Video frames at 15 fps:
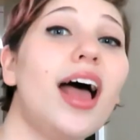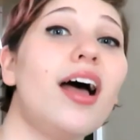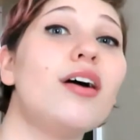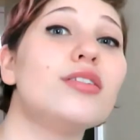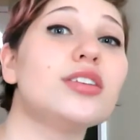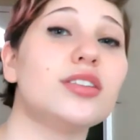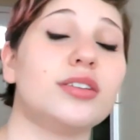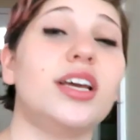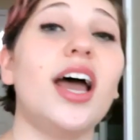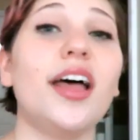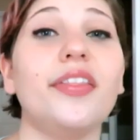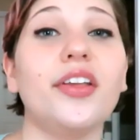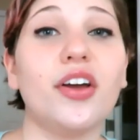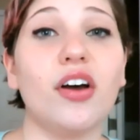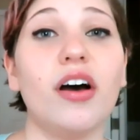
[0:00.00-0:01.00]
the house and
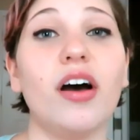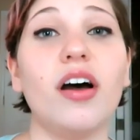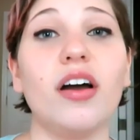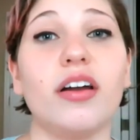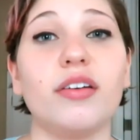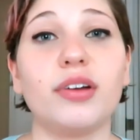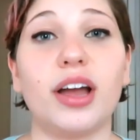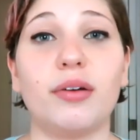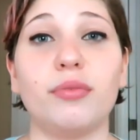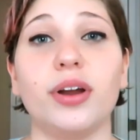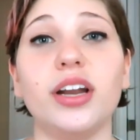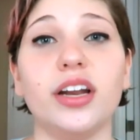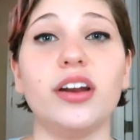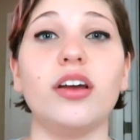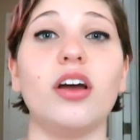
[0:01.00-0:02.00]
got in the car and got
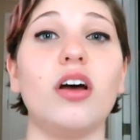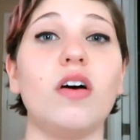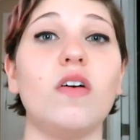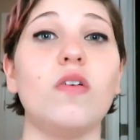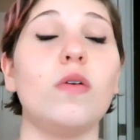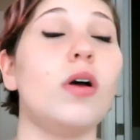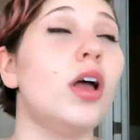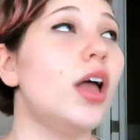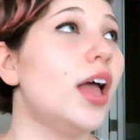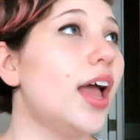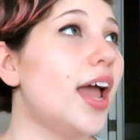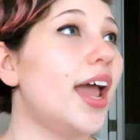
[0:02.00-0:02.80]
ready to go.